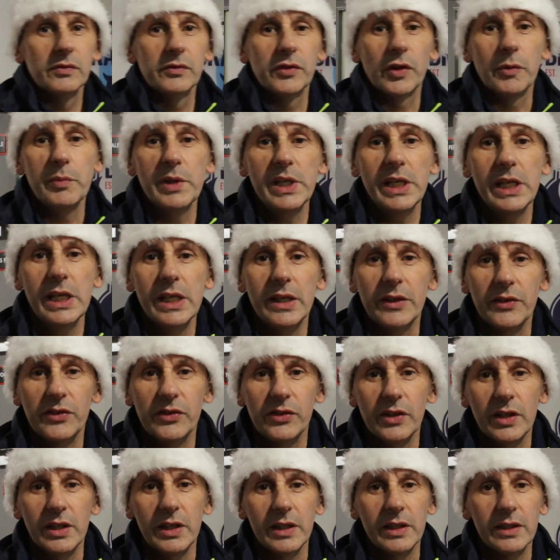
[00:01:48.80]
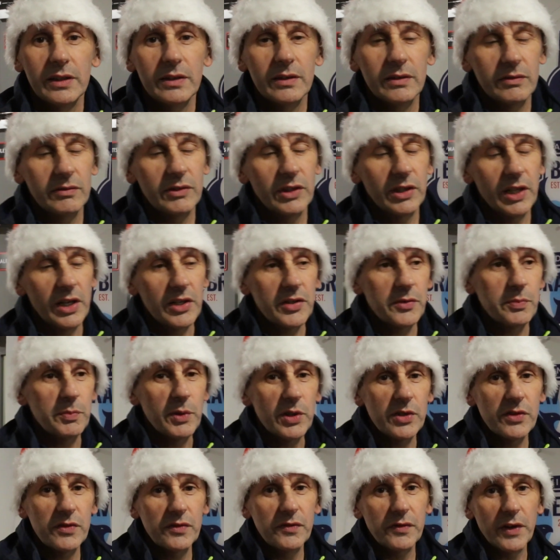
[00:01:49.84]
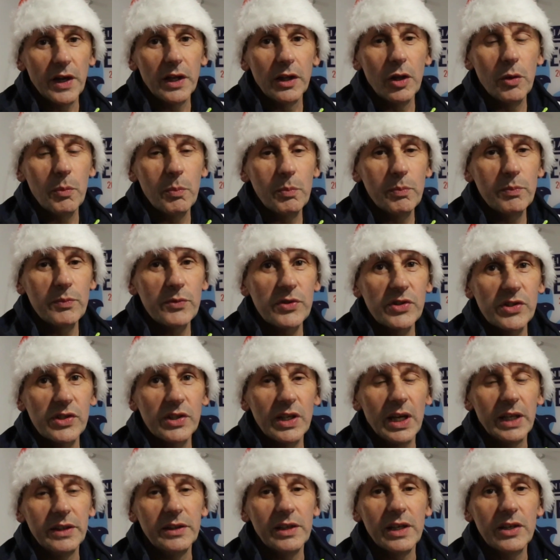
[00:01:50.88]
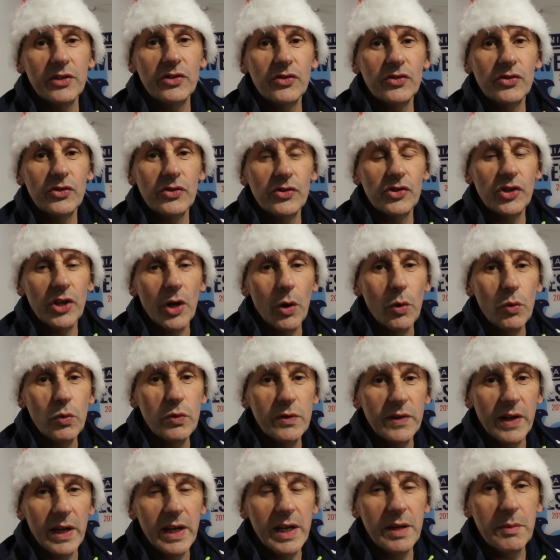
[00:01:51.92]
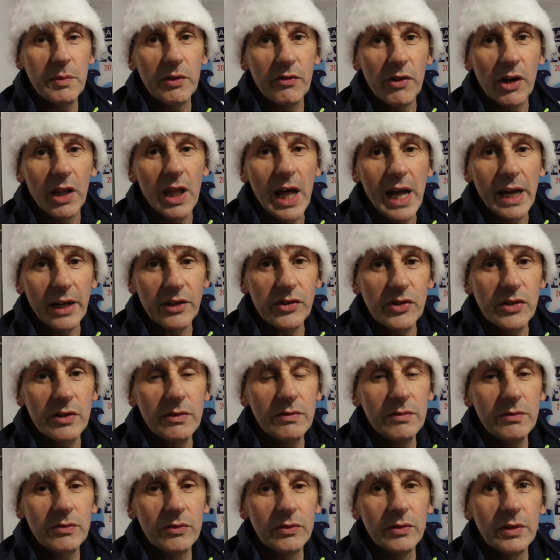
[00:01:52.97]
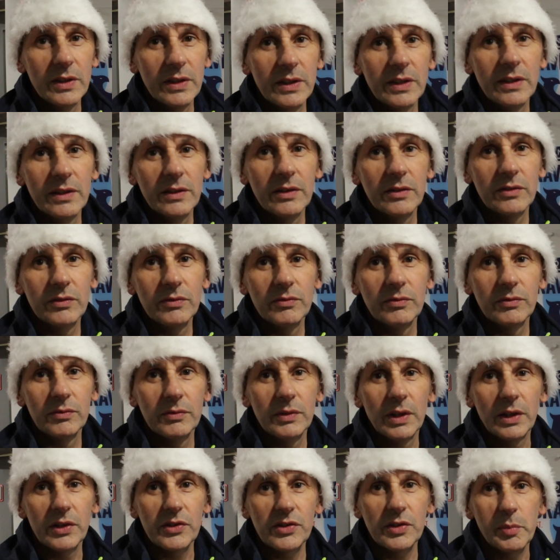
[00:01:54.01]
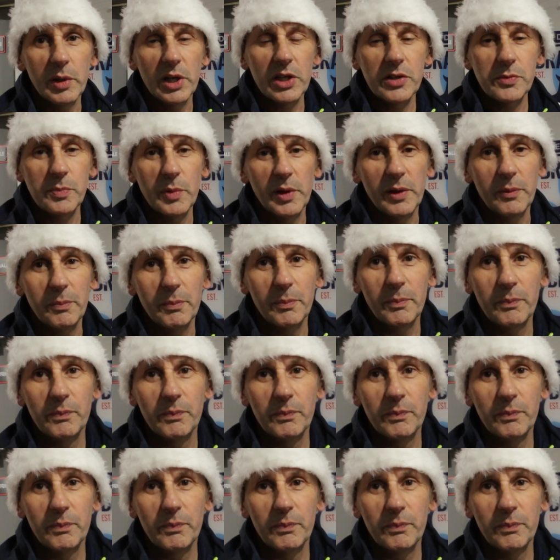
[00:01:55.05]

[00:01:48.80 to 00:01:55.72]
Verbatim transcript: For me, it's the Christmas films and the chill time and relaxing. That's the best bit.